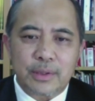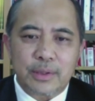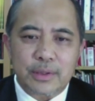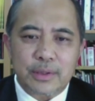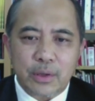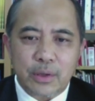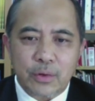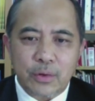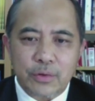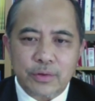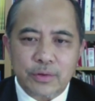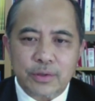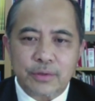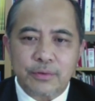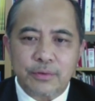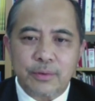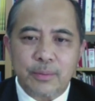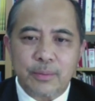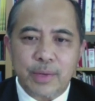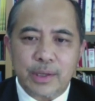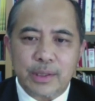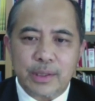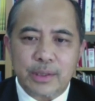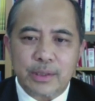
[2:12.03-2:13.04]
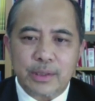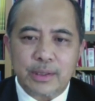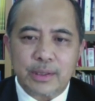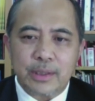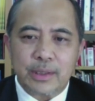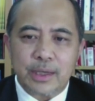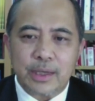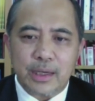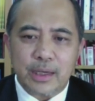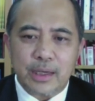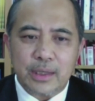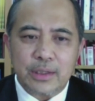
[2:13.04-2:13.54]
is a constant reminder
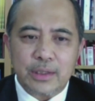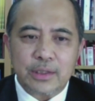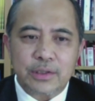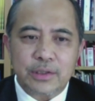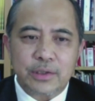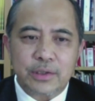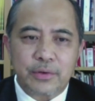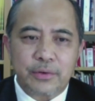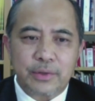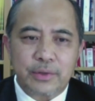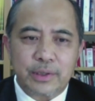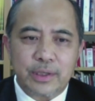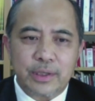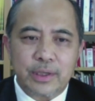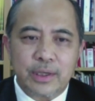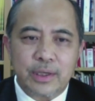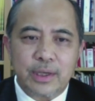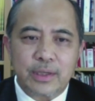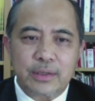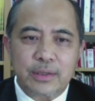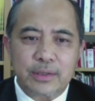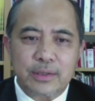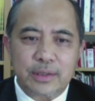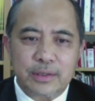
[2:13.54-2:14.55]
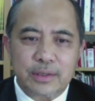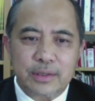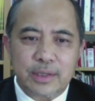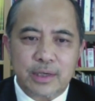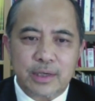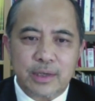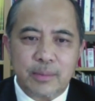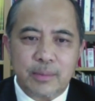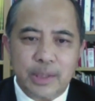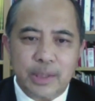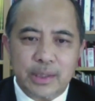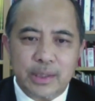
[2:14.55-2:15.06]
that energy security and
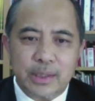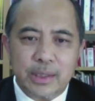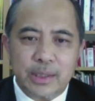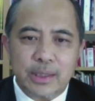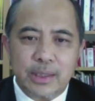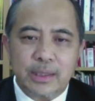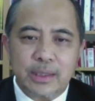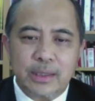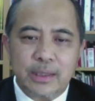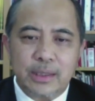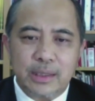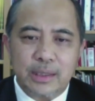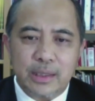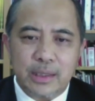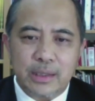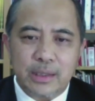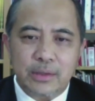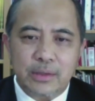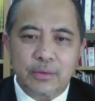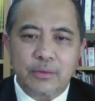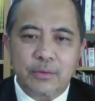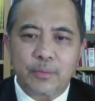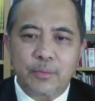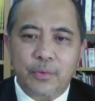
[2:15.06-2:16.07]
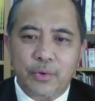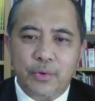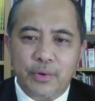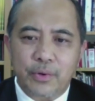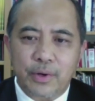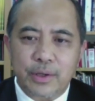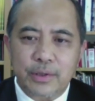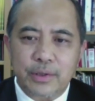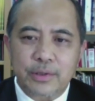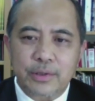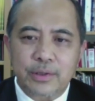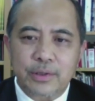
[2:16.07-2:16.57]
sustainability need to
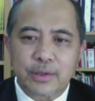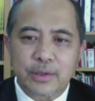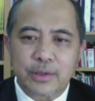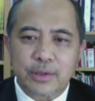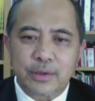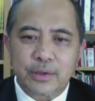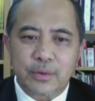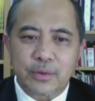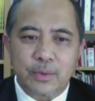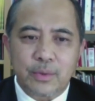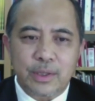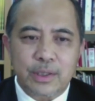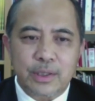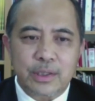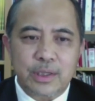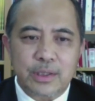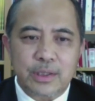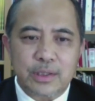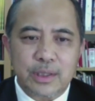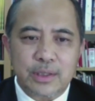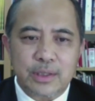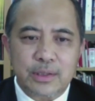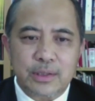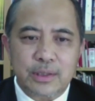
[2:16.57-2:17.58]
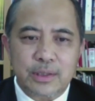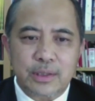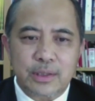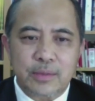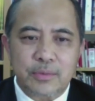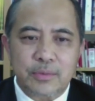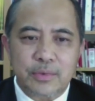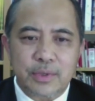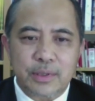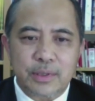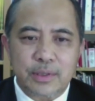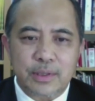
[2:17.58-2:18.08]
progress with the changing
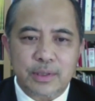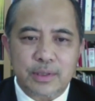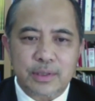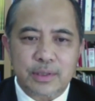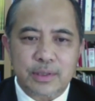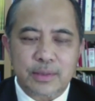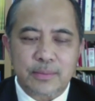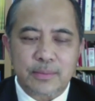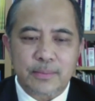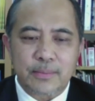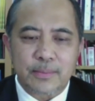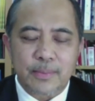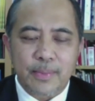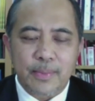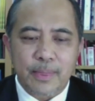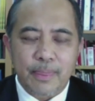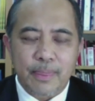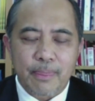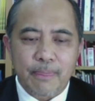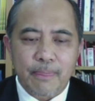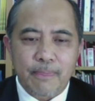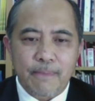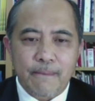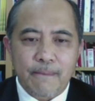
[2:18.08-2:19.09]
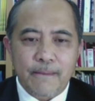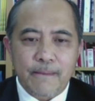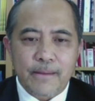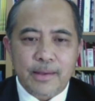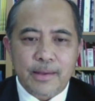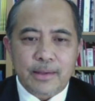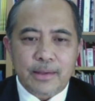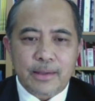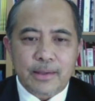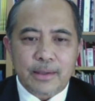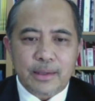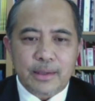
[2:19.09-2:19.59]
circumstances.
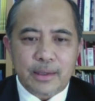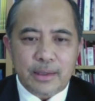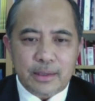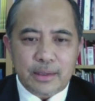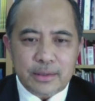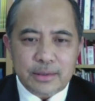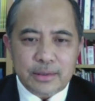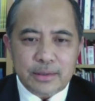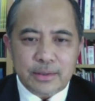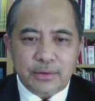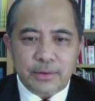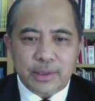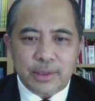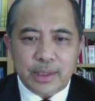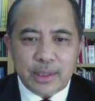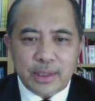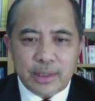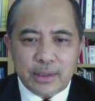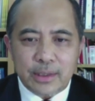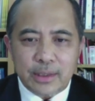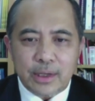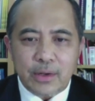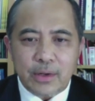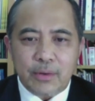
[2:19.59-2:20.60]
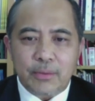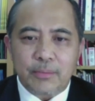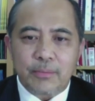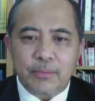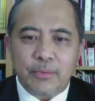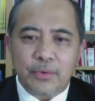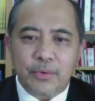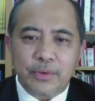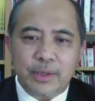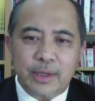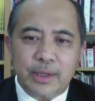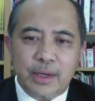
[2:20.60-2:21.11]
It is critical now
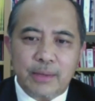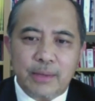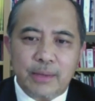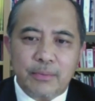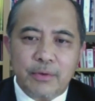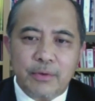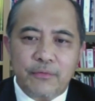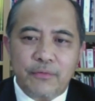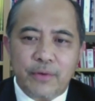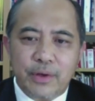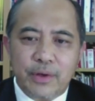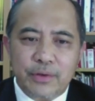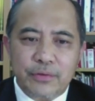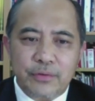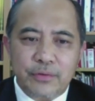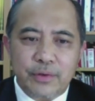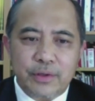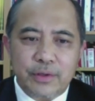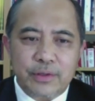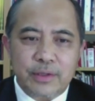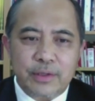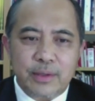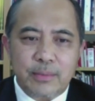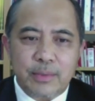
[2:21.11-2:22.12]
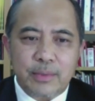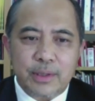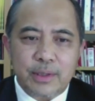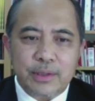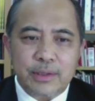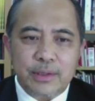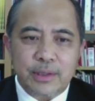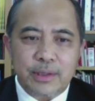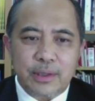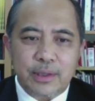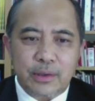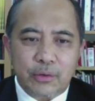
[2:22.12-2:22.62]
more than ever for us to
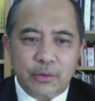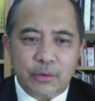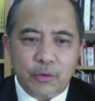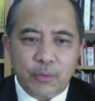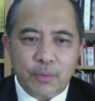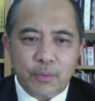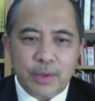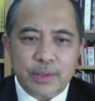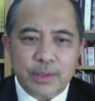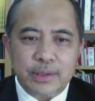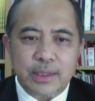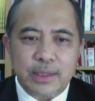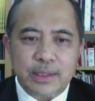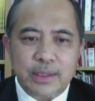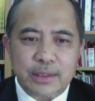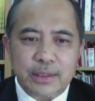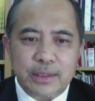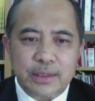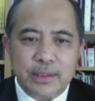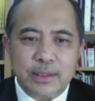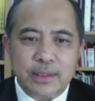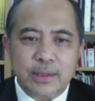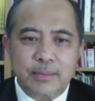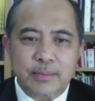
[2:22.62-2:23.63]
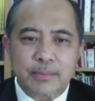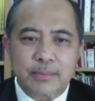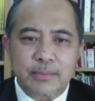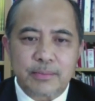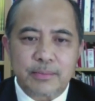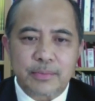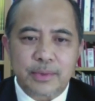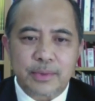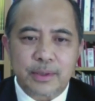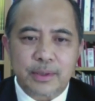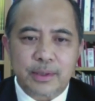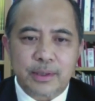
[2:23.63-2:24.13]
establish a robust
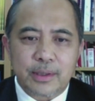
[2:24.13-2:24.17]
system